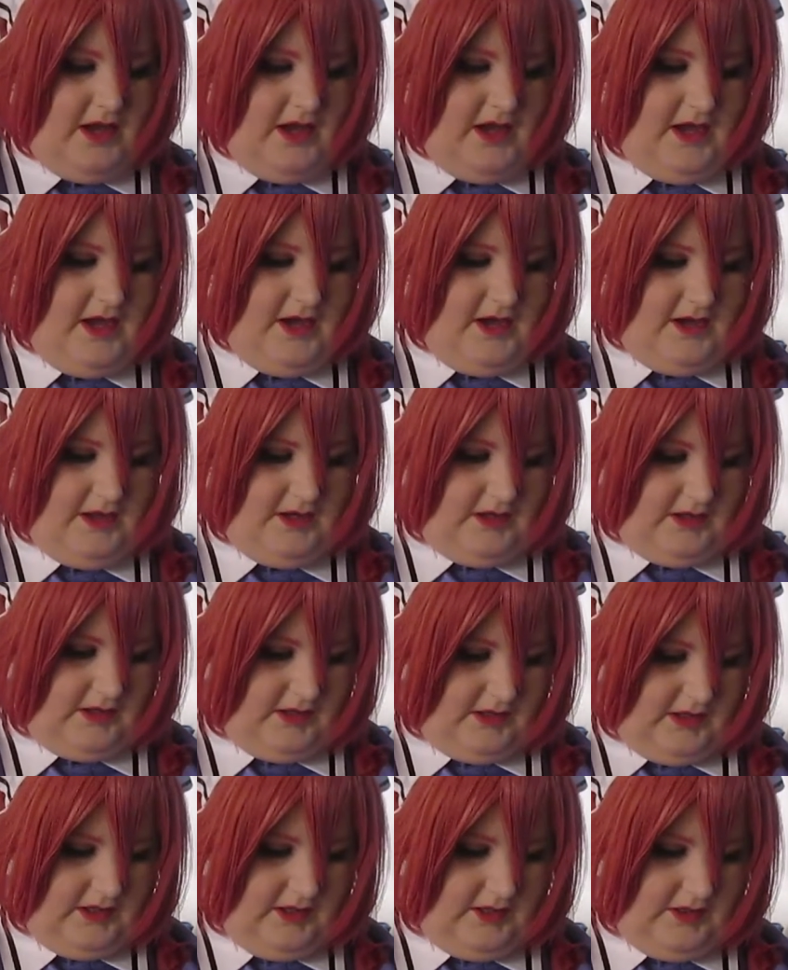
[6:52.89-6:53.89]
and
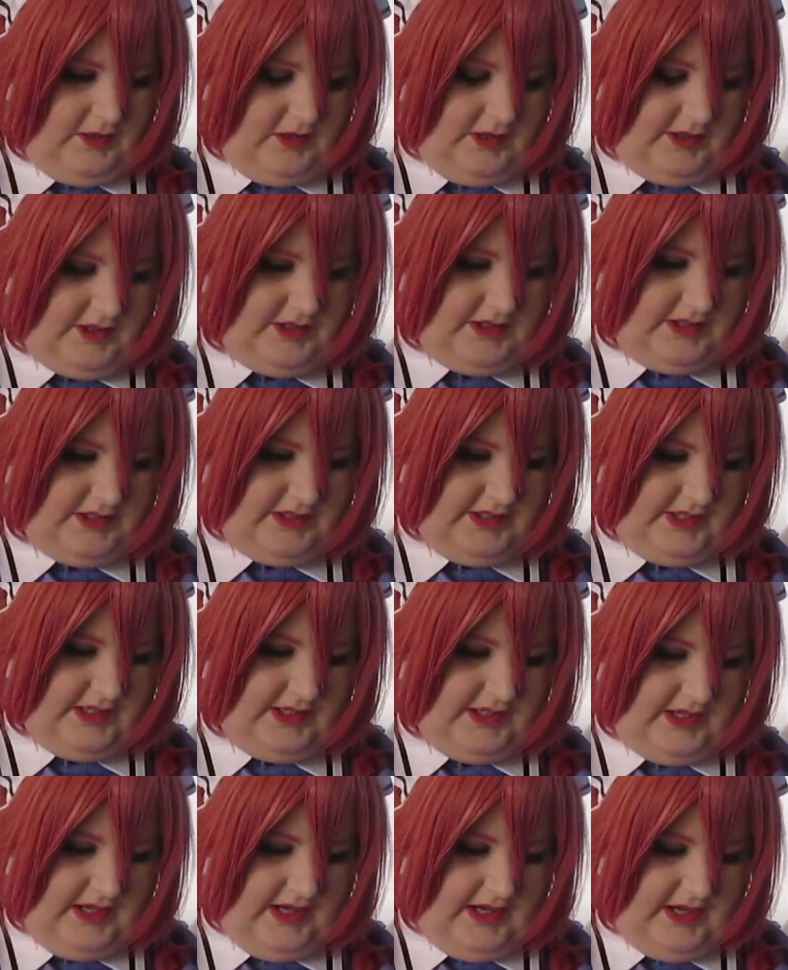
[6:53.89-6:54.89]
it looks like
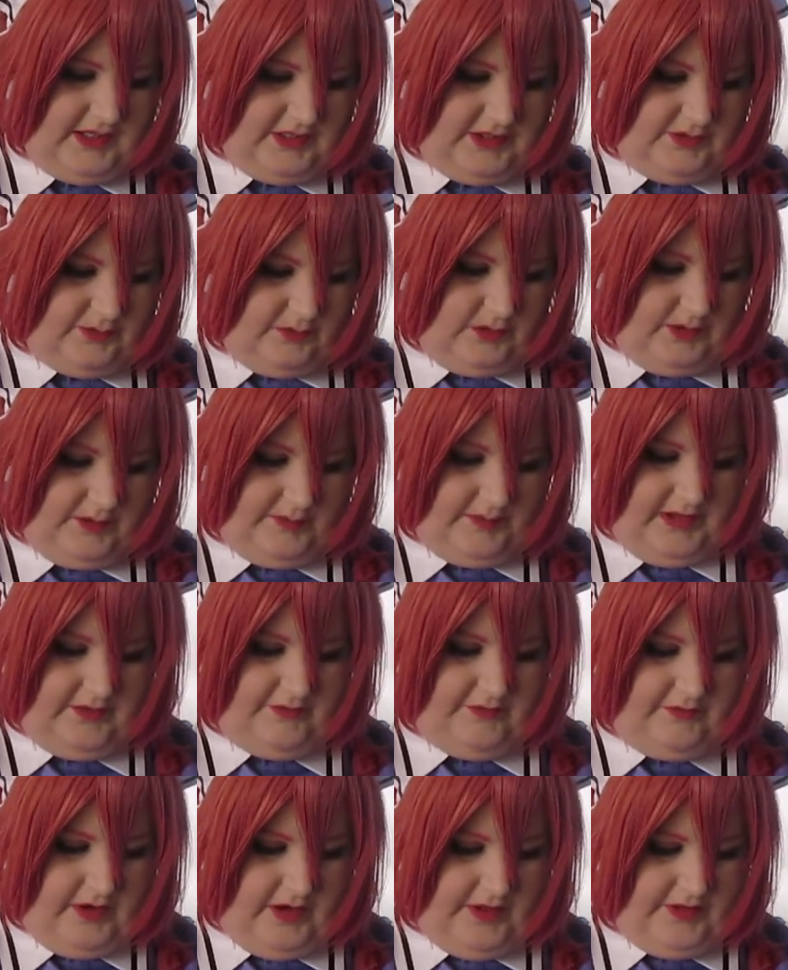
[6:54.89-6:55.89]
it has one of my
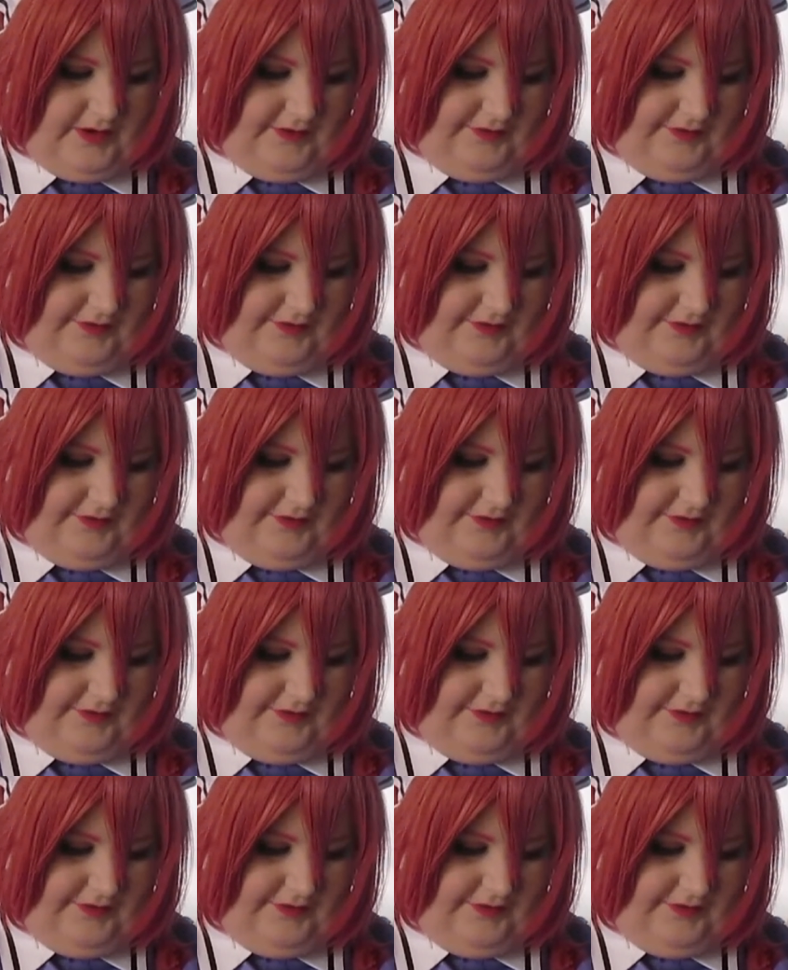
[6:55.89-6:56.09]
other